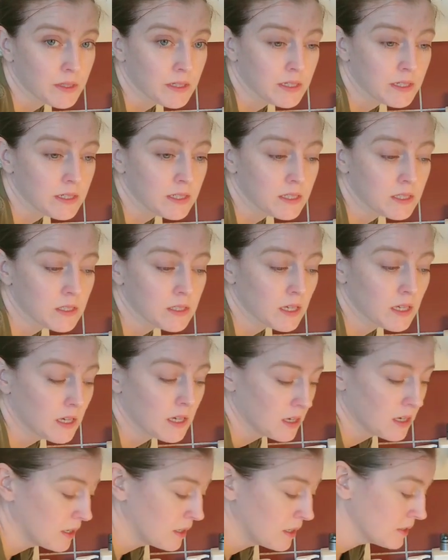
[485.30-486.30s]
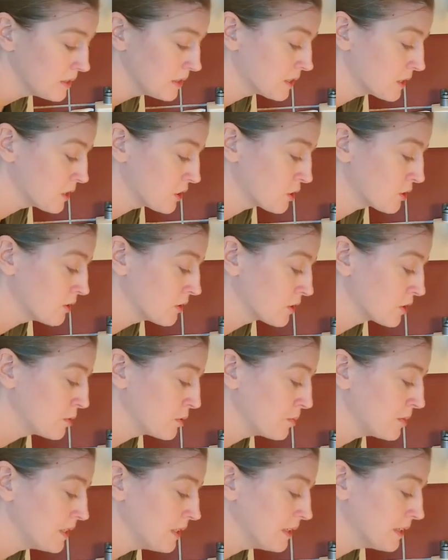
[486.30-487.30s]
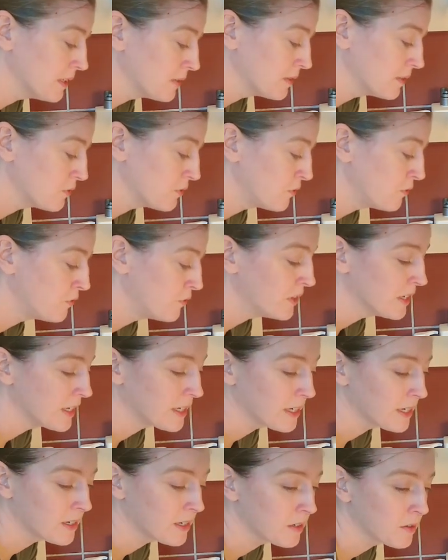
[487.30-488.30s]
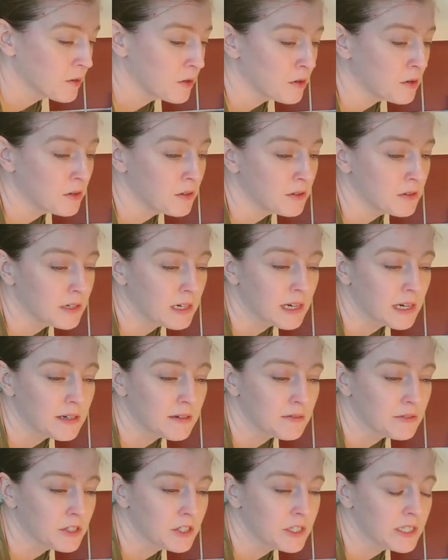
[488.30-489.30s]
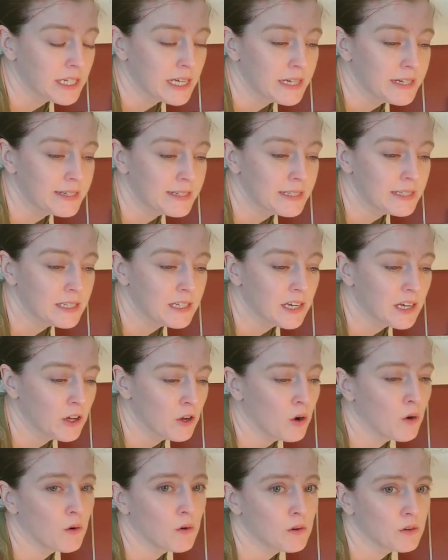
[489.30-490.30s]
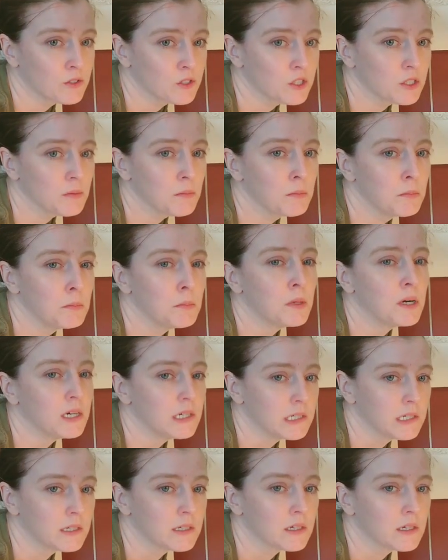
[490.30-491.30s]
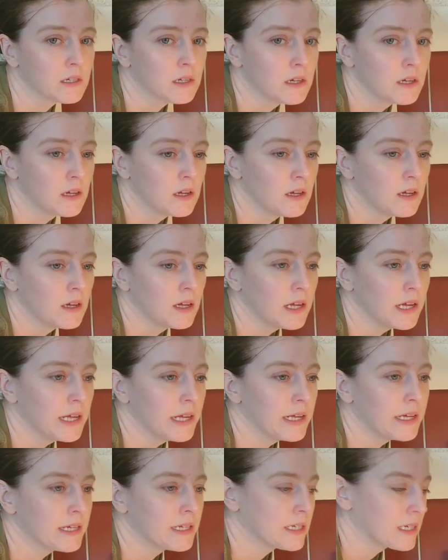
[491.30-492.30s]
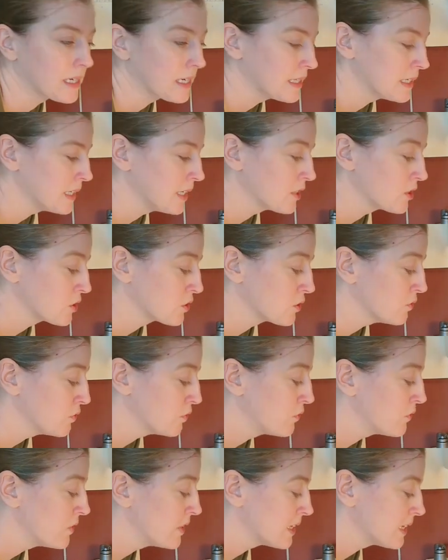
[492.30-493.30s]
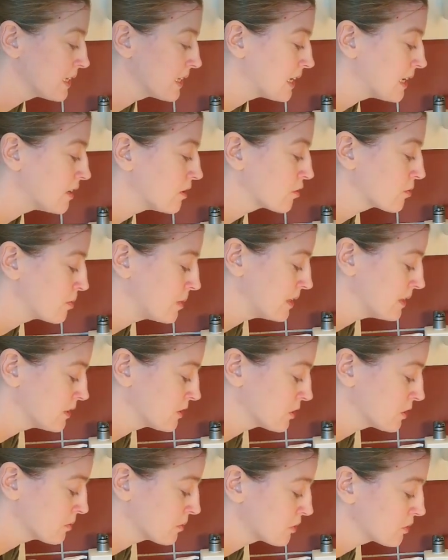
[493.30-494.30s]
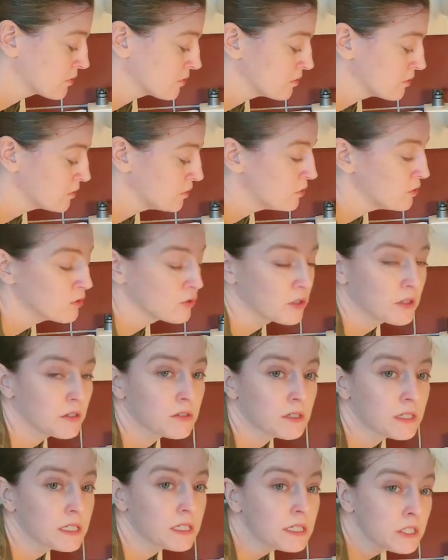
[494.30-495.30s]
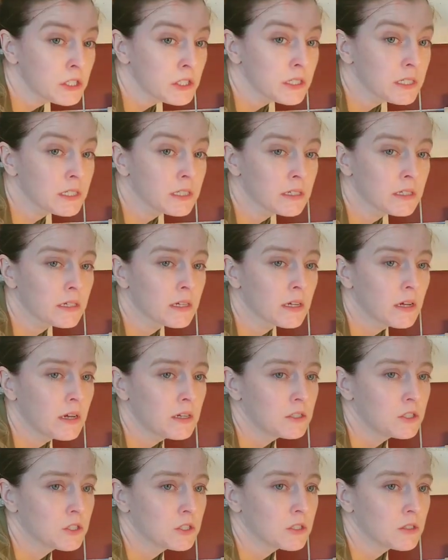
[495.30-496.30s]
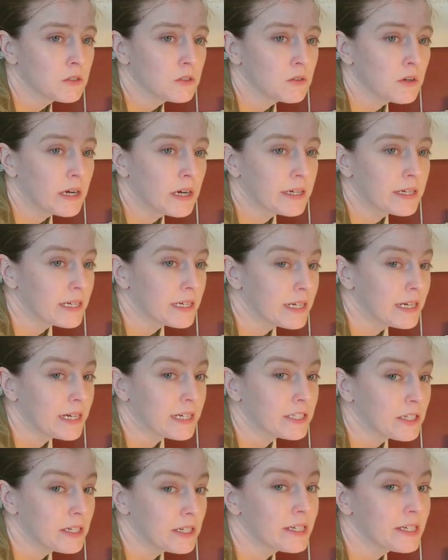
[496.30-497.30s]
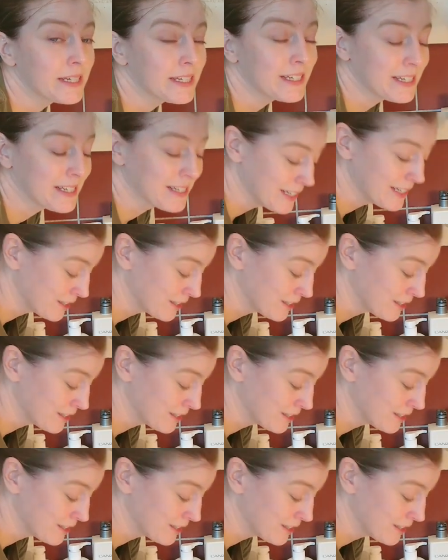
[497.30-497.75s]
because this is going to be a thick, kind of sandy, coarse mud, and I need to thin it out by using conditioner so I can actually get it